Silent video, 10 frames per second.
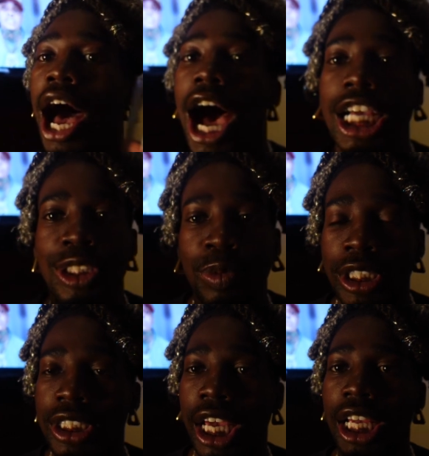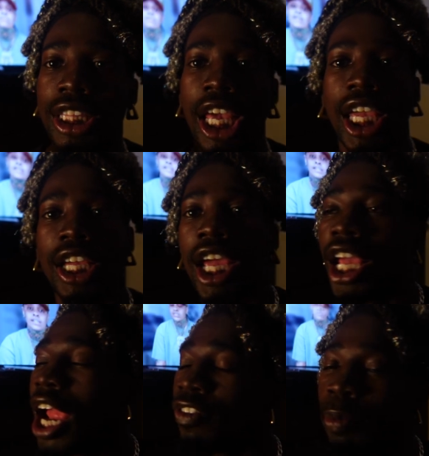I just want to say thank
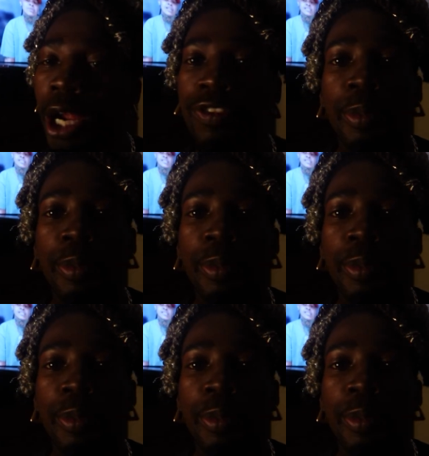everybody